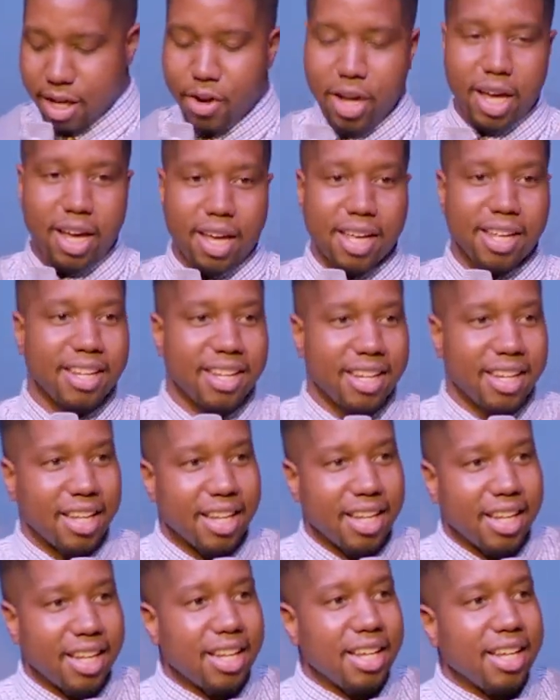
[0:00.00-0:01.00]
Go ahead.
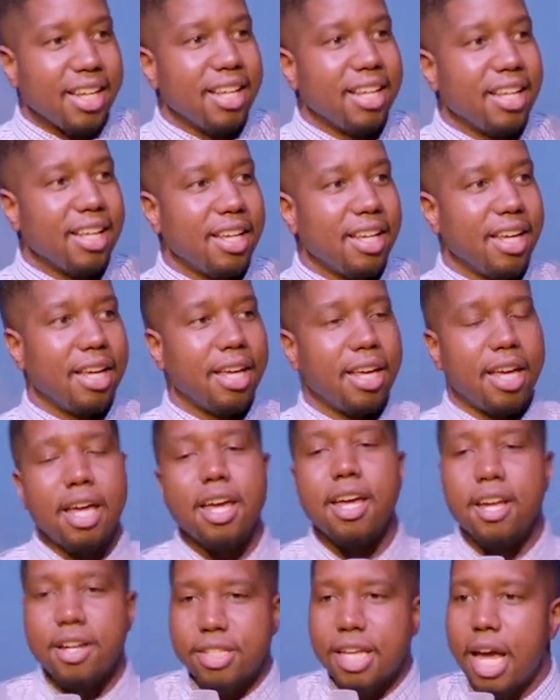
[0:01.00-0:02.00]

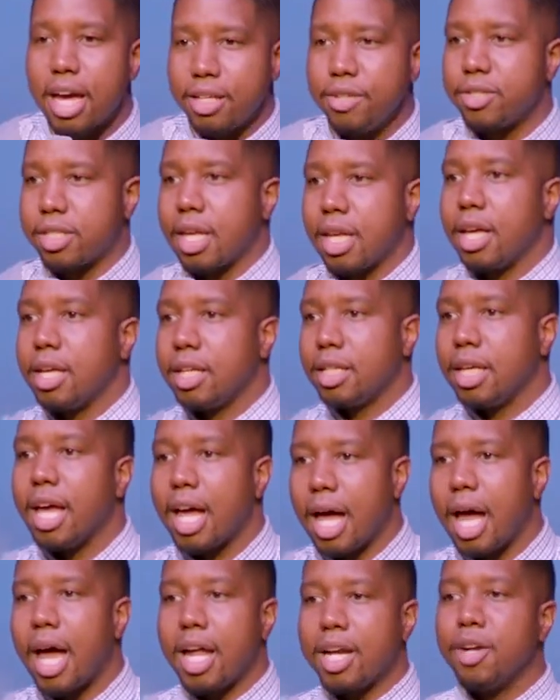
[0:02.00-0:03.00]
Here's how you say it.
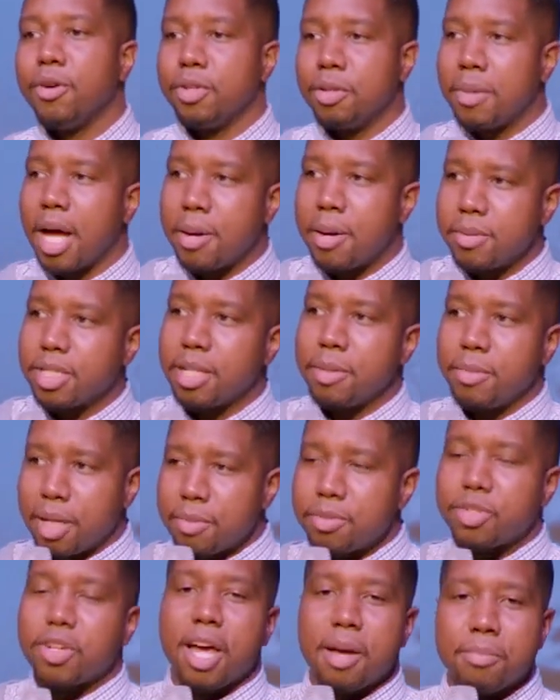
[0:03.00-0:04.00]
Yeah, I know what the Bible said, but
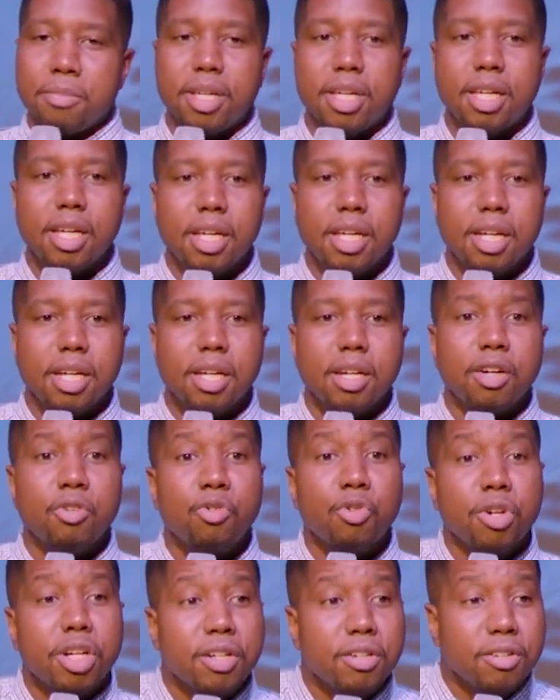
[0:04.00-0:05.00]
I'm trying to be
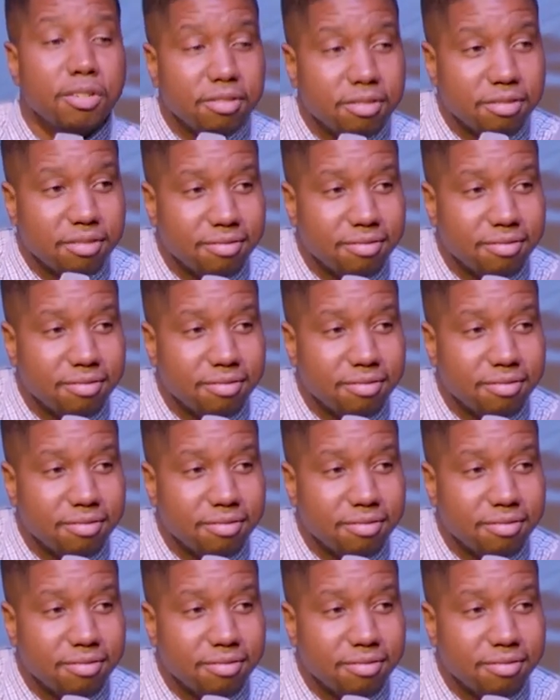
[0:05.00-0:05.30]
real.